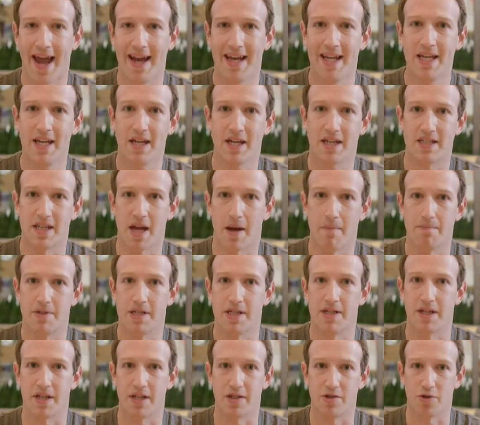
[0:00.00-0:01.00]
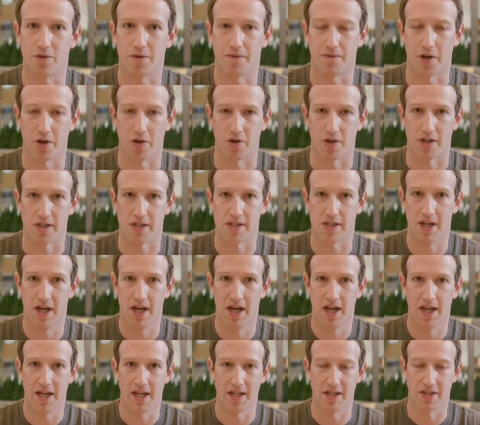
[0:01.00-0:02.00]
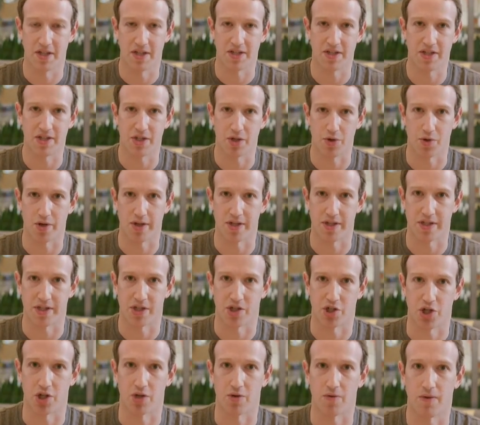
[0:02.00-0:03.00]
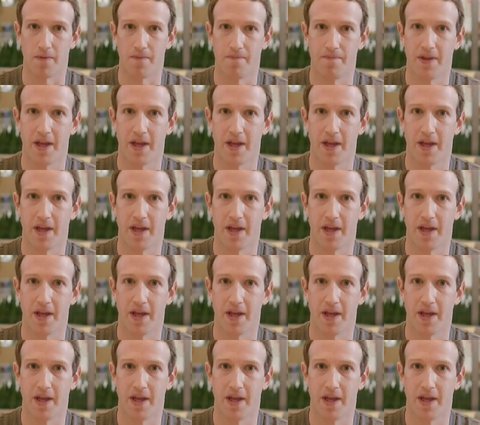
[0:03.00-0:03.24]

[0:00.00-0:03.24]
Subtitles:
any attempted interference is a serious issue.